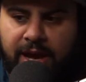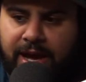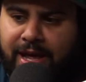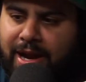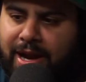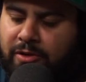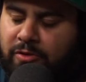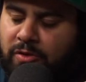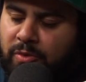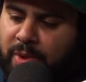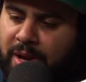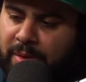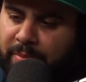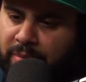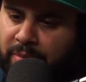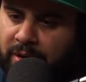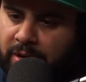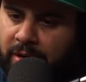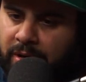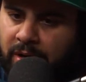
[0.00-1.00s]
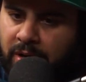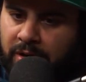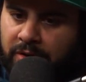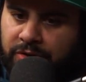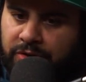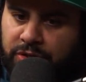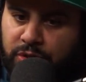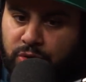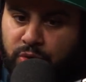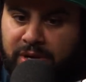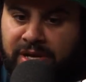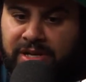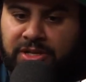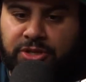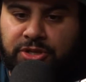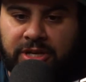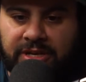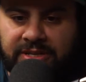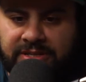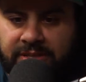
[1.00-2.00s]
And I remember doing
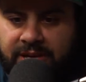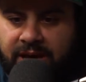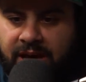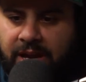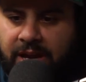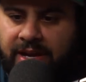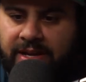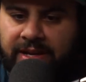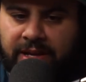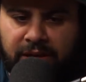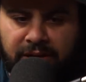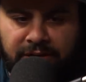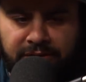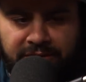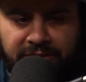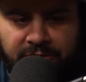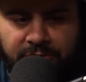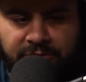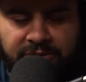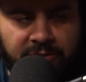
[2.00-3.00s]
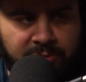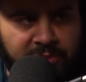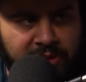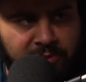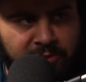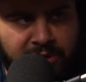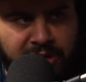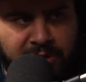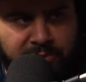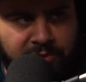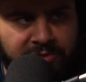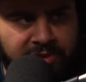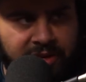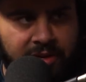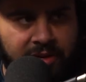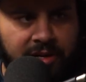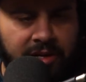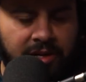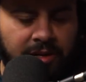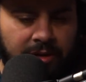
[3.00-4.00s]
just that. I got into UCB when I moved
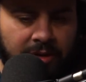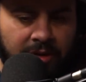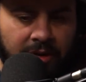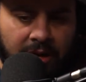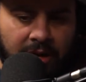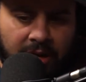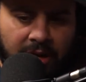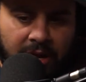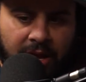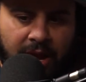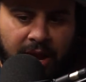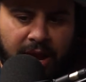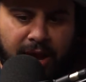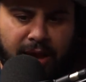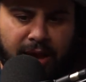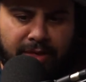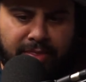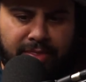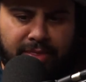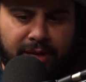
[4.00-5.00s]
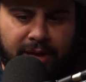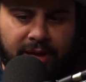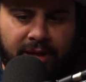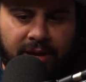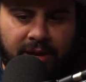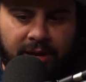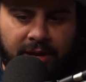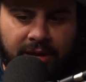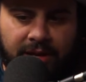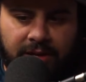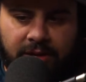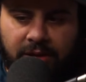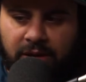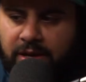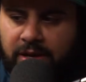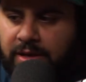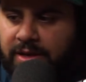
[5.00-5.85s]
out here, and then I got